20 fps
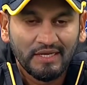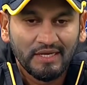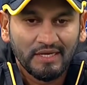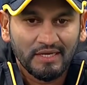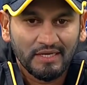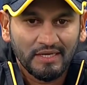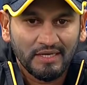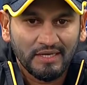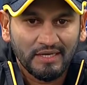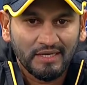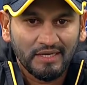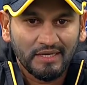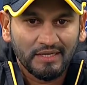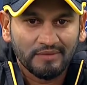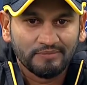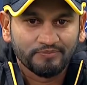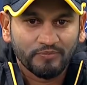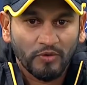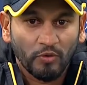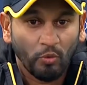
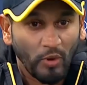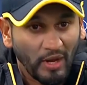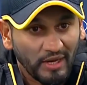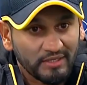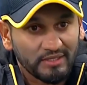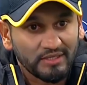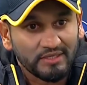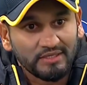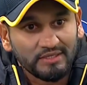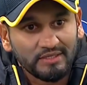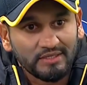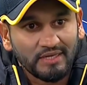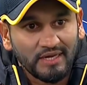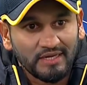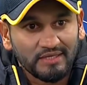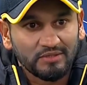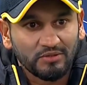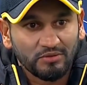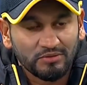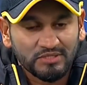Wagner,
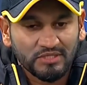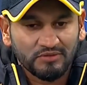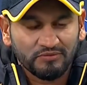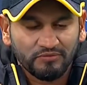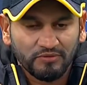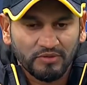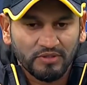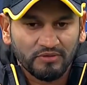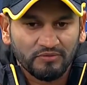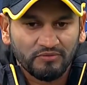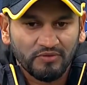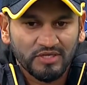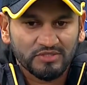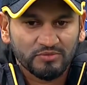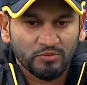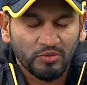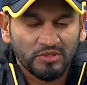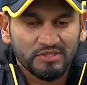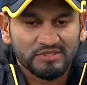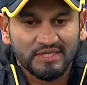and those are the
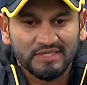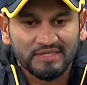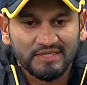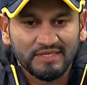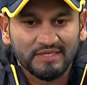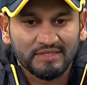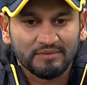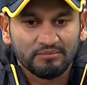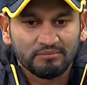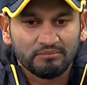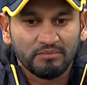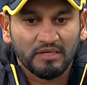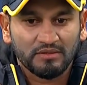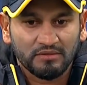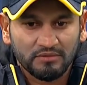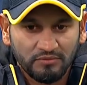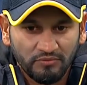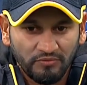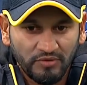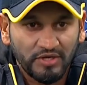fast bowlers, I think. But
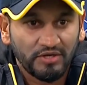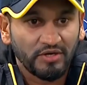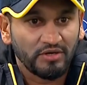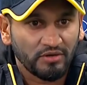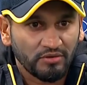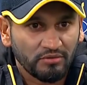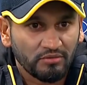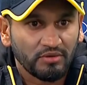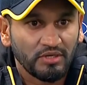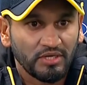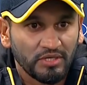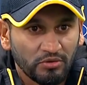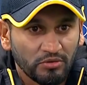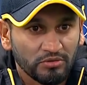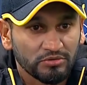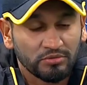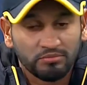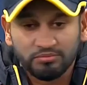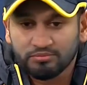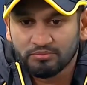we did a really
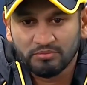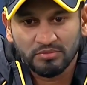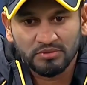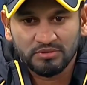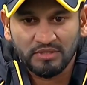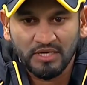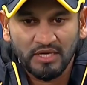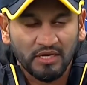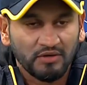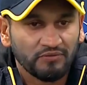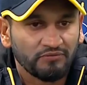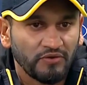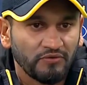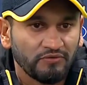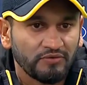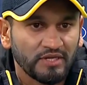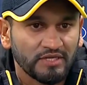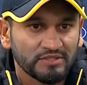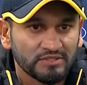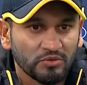good job.
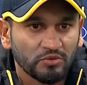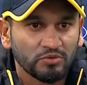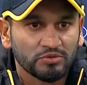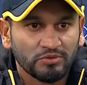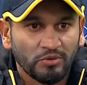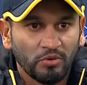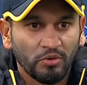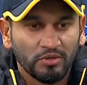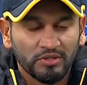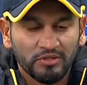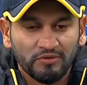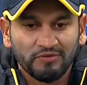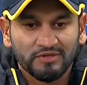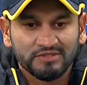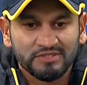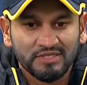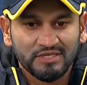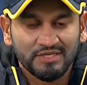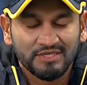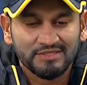350 is a good score in the
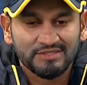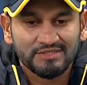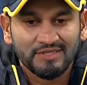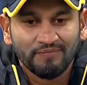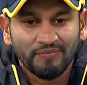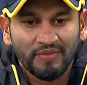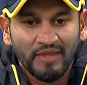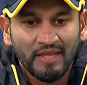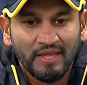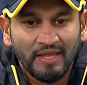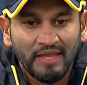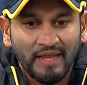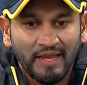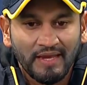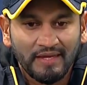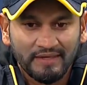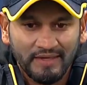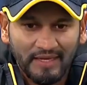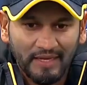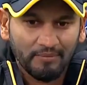first innings,
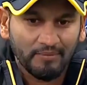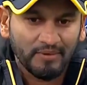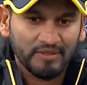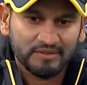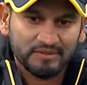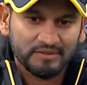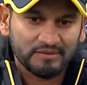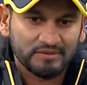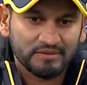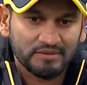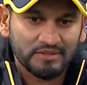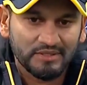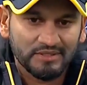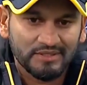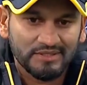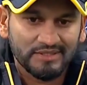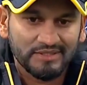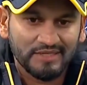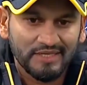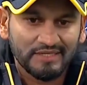and yeah, but
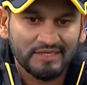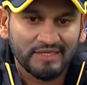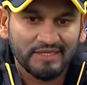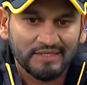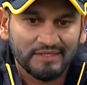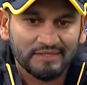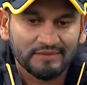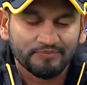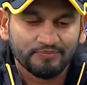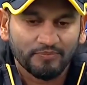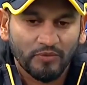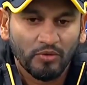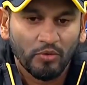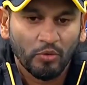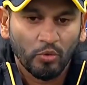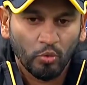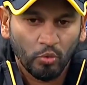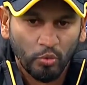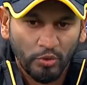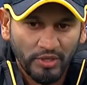I think
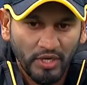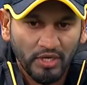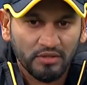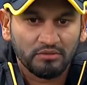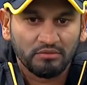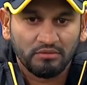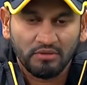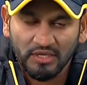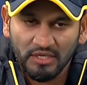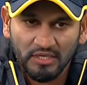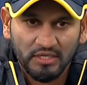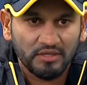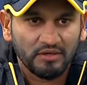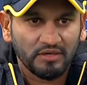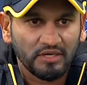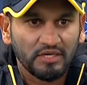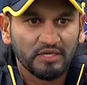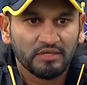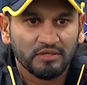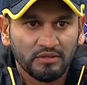we did
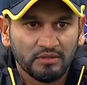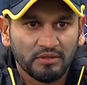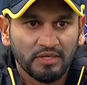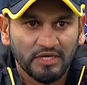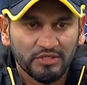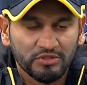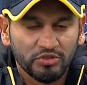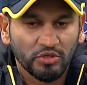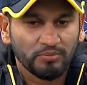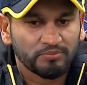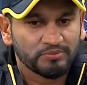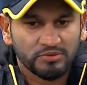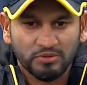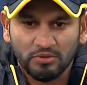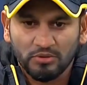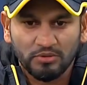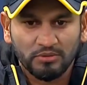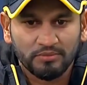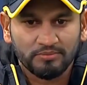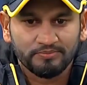really great job.
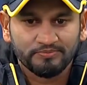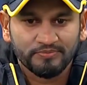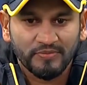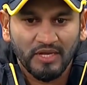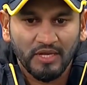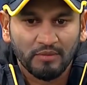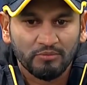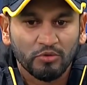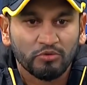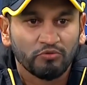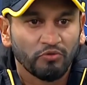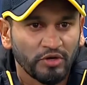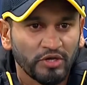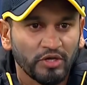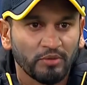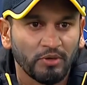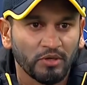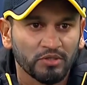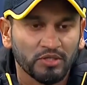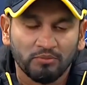So I'm not
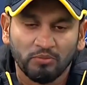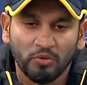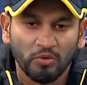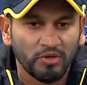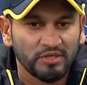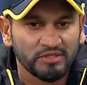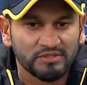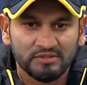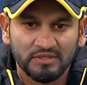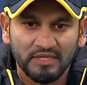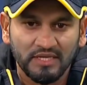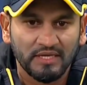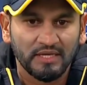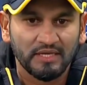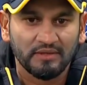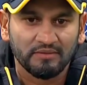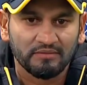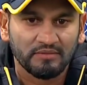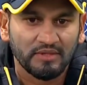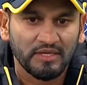worried about the boys.
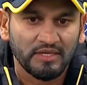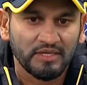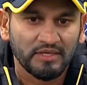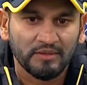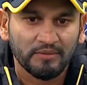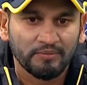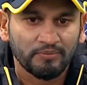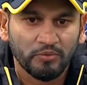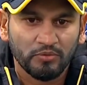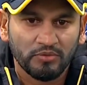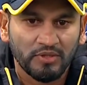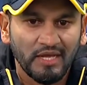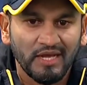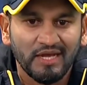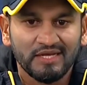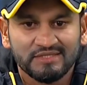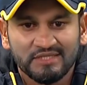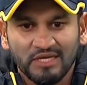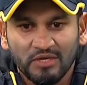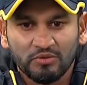They put their
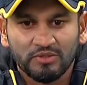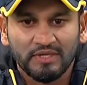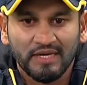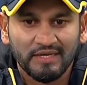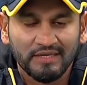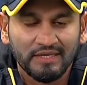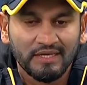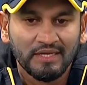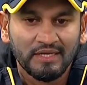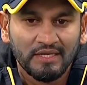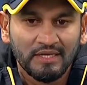ass out and